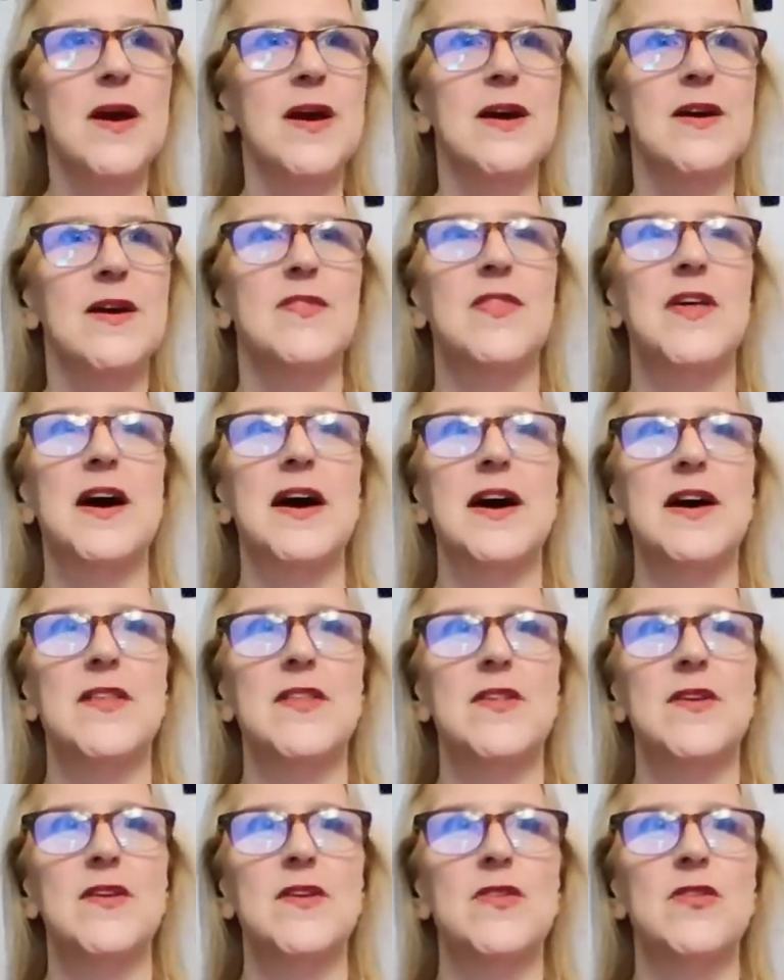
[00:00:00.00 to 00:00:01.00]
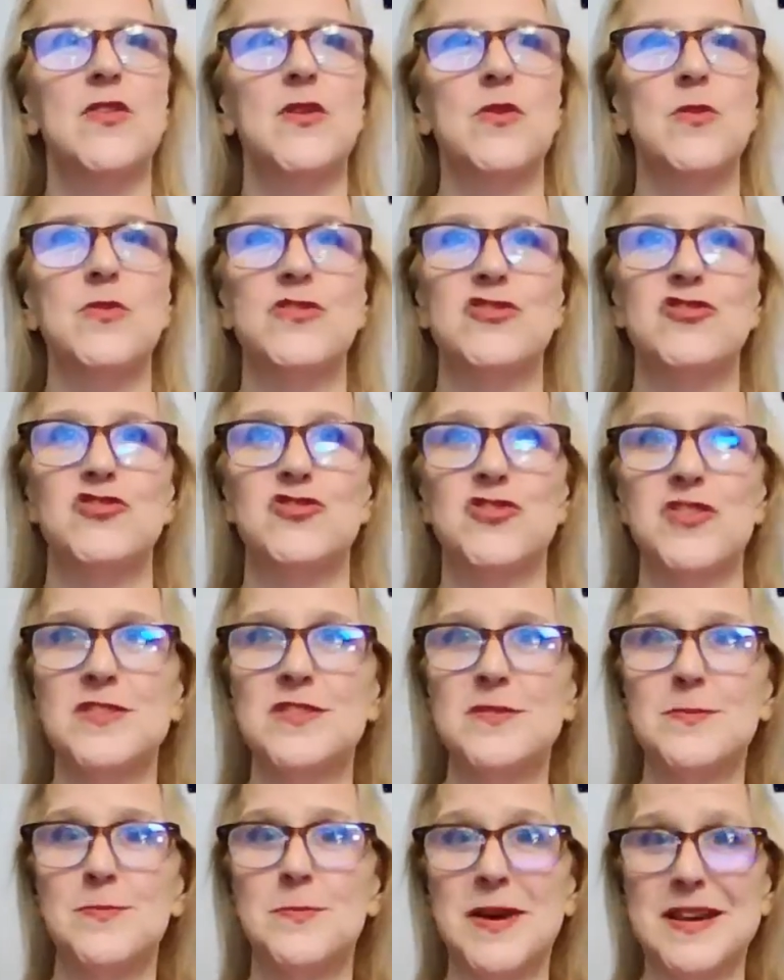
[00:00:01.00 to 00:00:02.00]
that there was
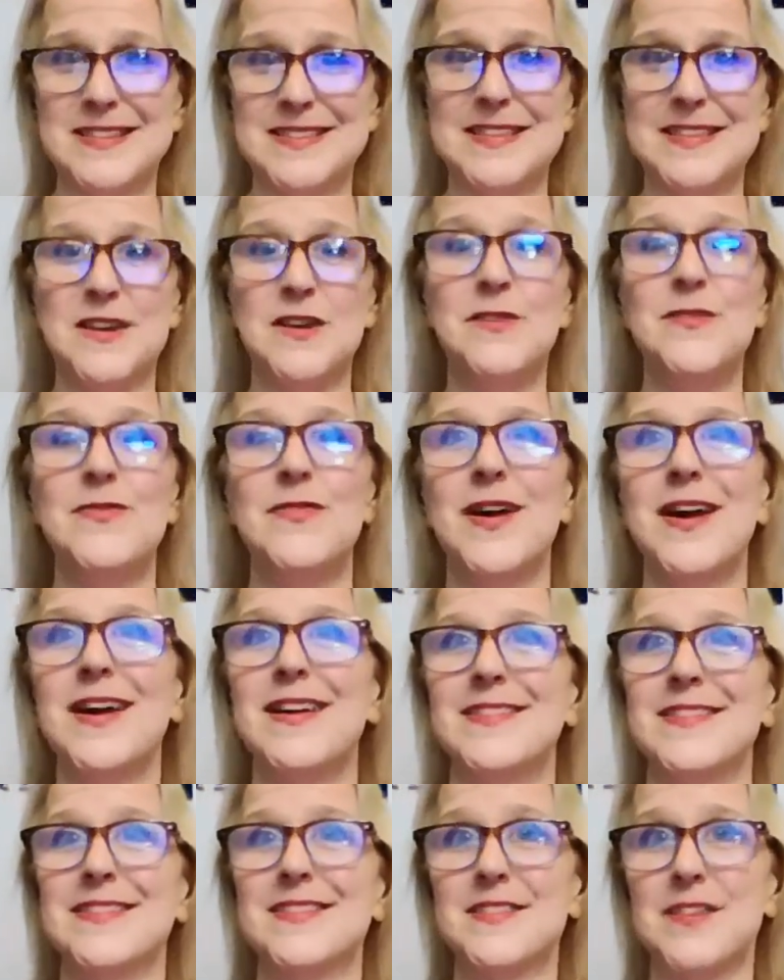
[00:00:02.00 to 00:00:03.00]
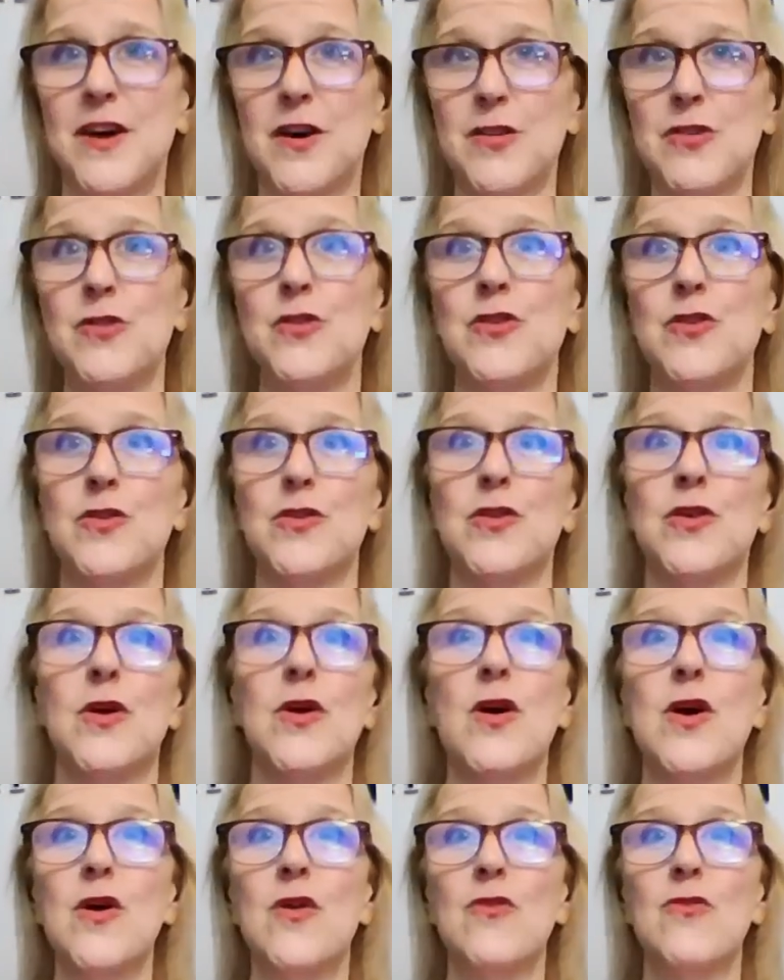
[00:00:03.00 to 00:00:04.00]
just myself and this other girl
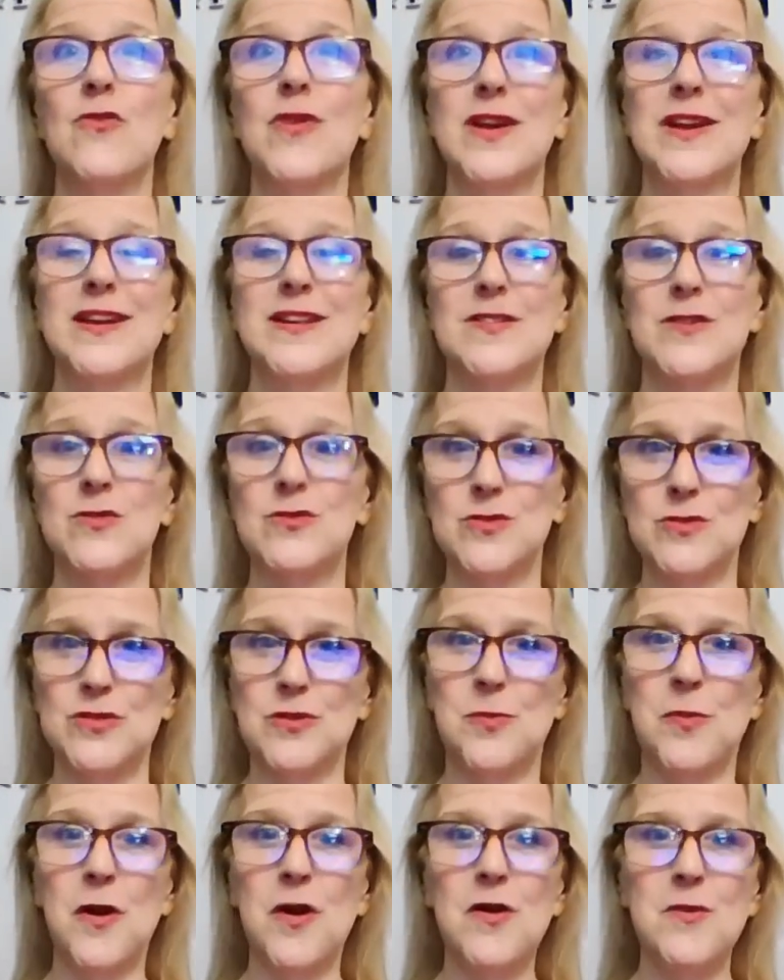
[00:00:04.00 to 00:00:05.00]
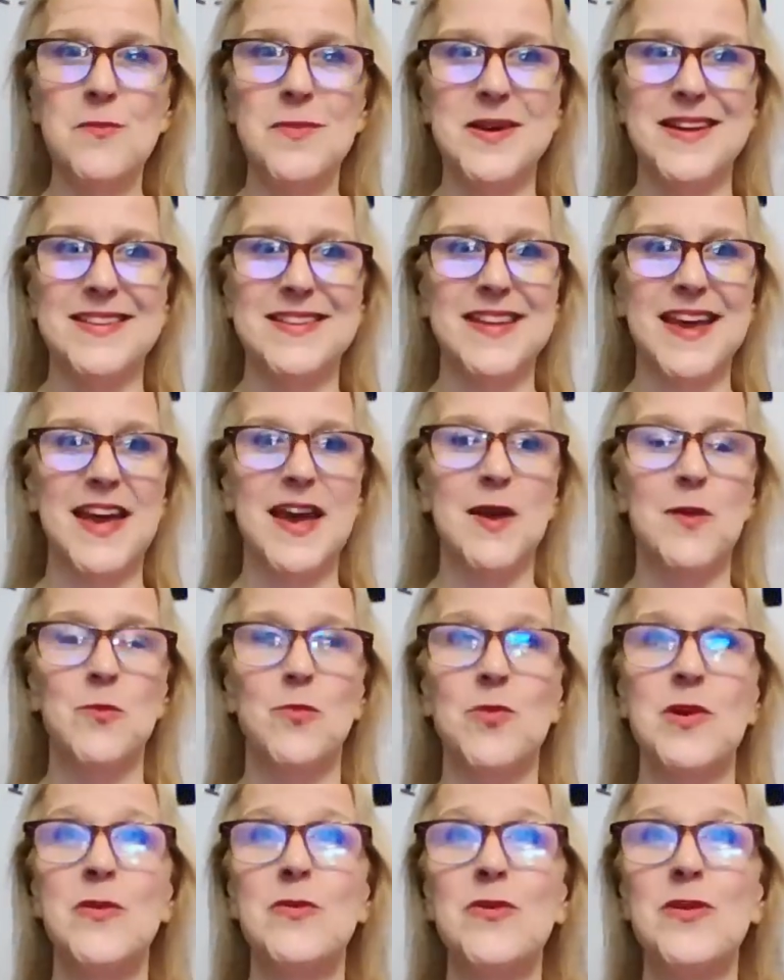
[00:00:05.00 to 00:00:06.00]
running the whole department.
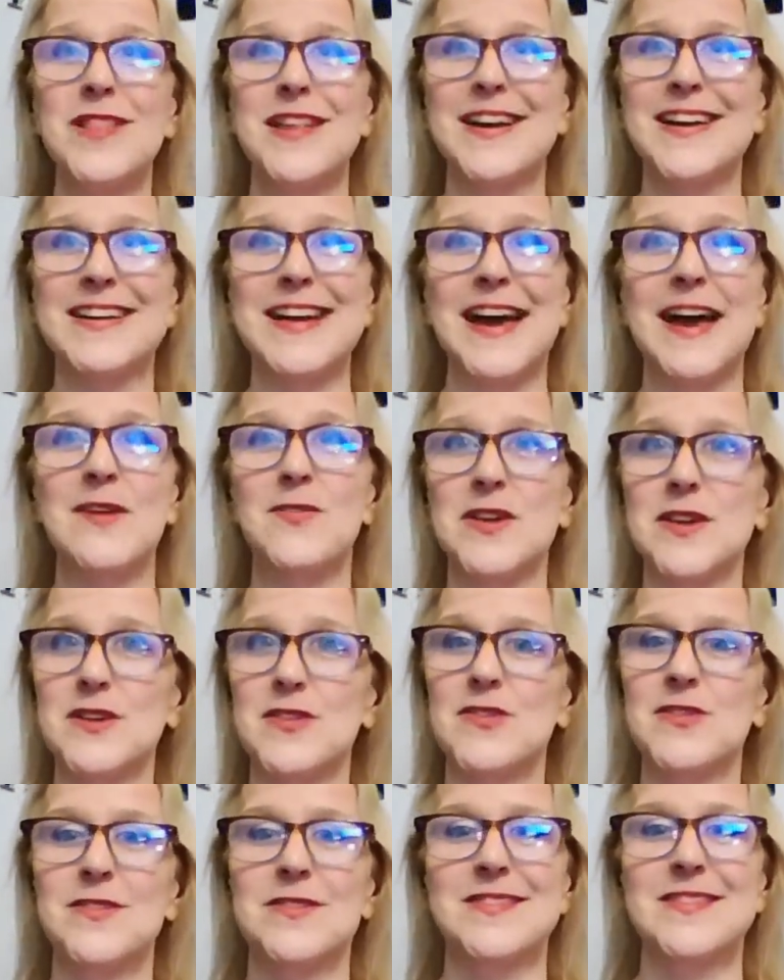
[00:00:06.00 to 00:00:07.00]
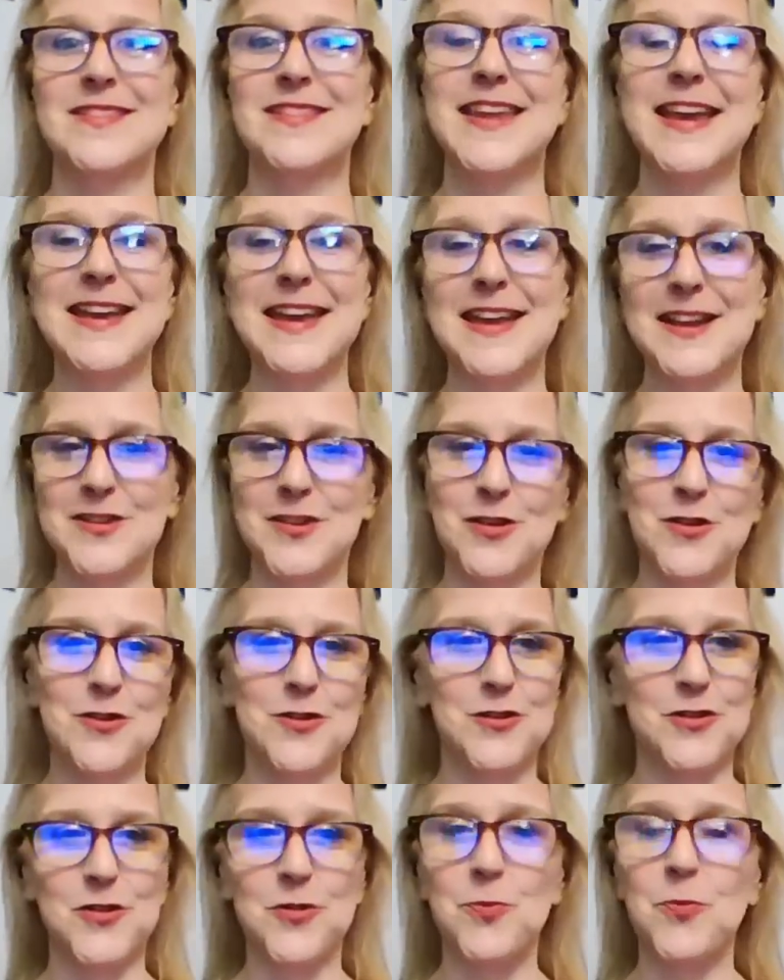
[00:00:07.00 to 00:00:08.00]
And we were like taking
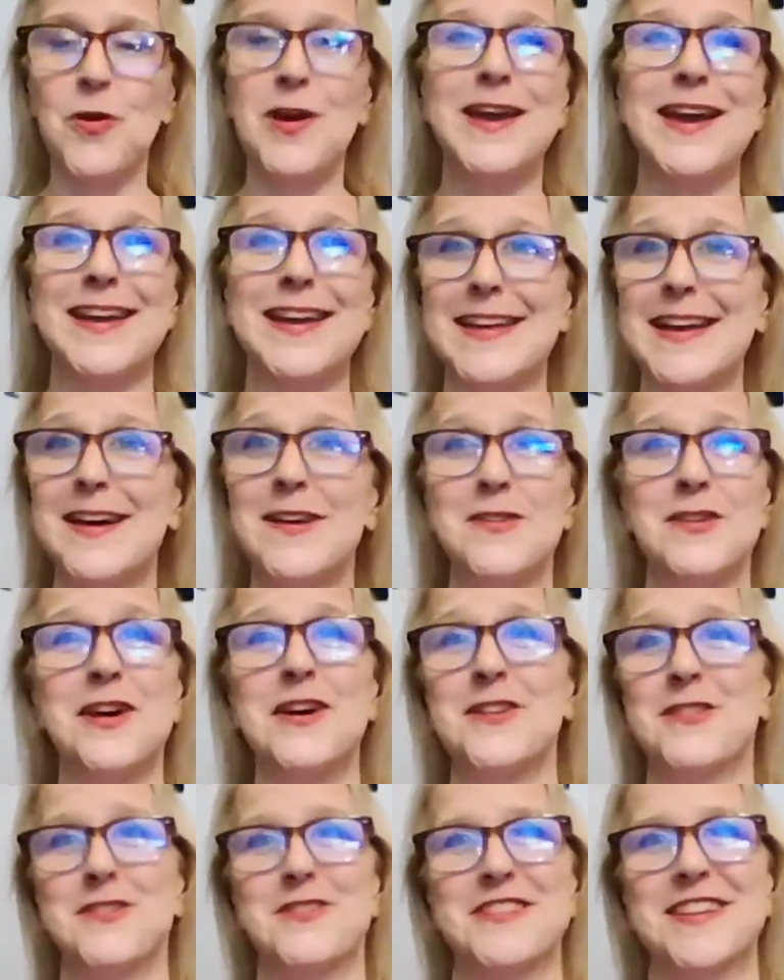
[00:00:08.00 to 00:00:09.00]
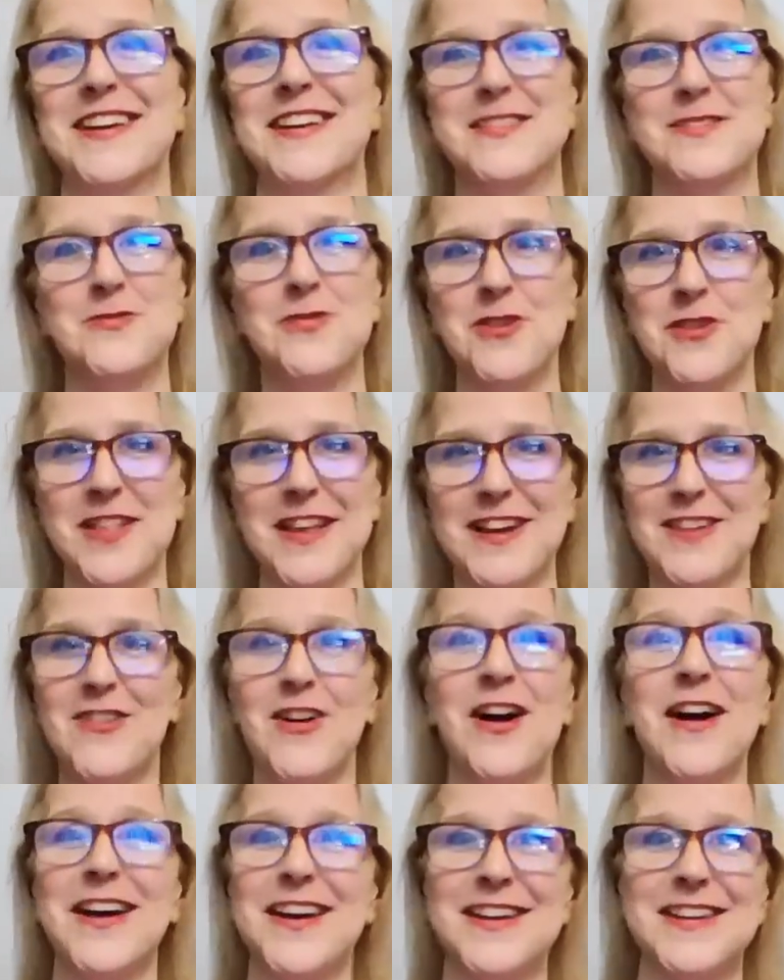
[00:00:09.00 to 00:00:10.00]
turns breaking down at our desk. We were like
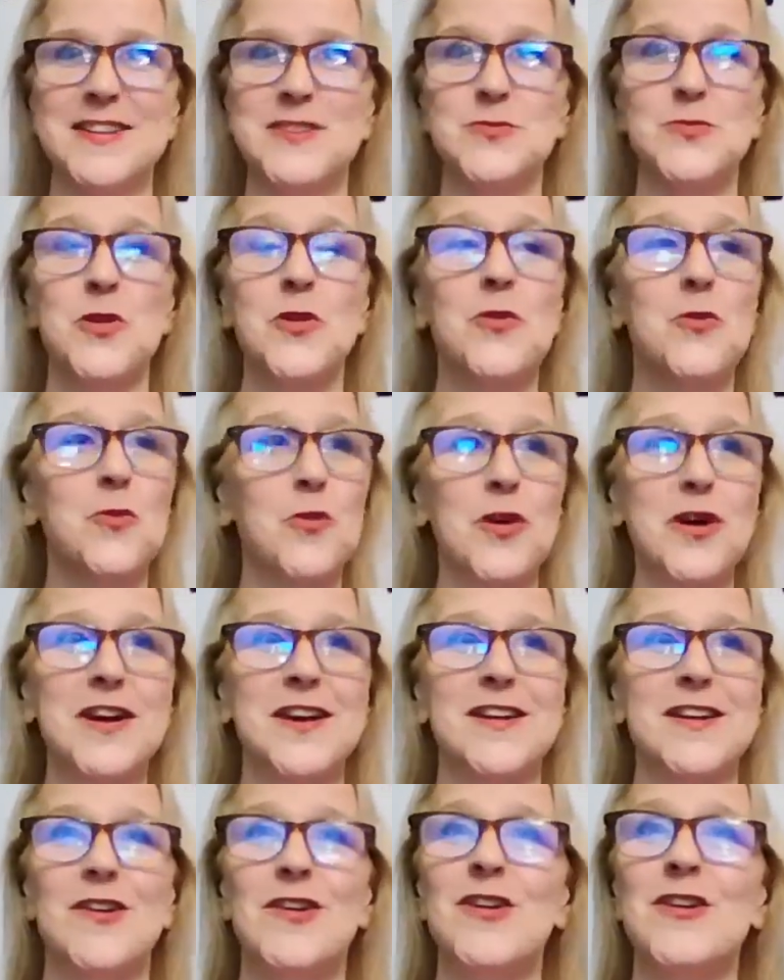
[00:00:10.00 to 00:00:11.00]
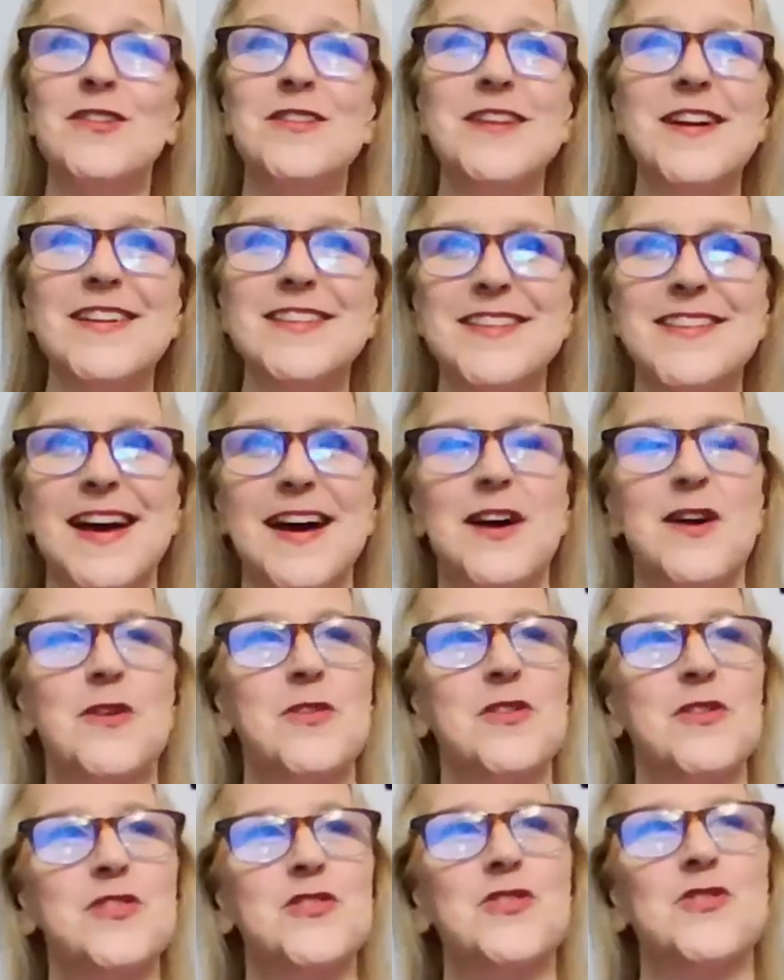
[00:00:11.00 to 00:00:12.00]
crying because we were working all kinds of
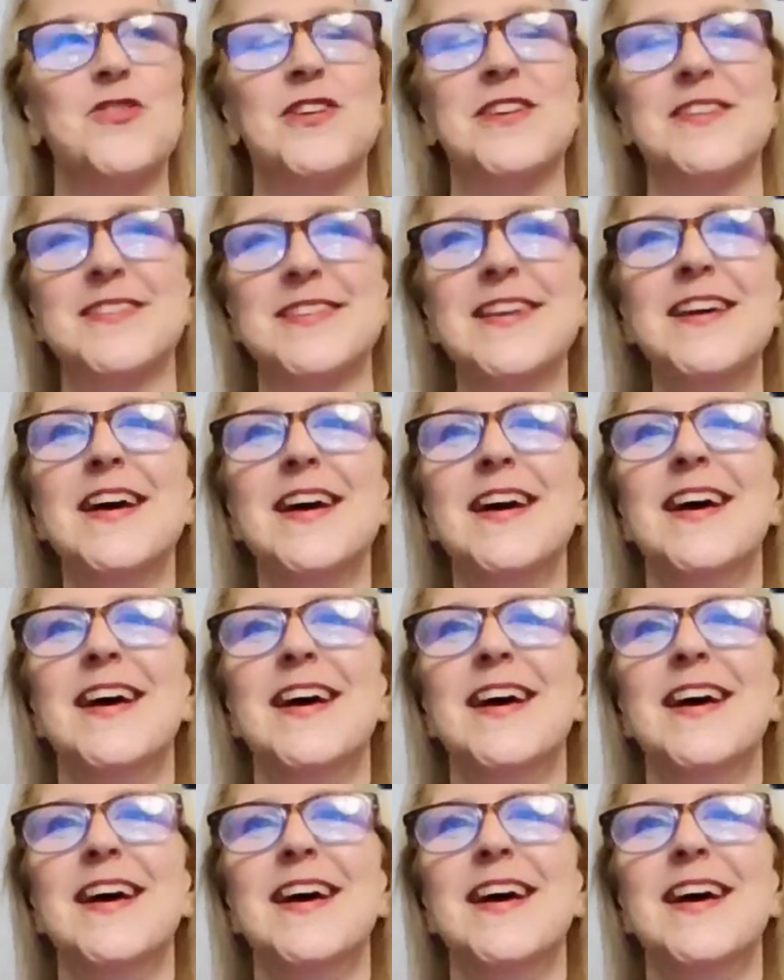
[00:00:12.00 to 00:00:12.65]
hours, crazy.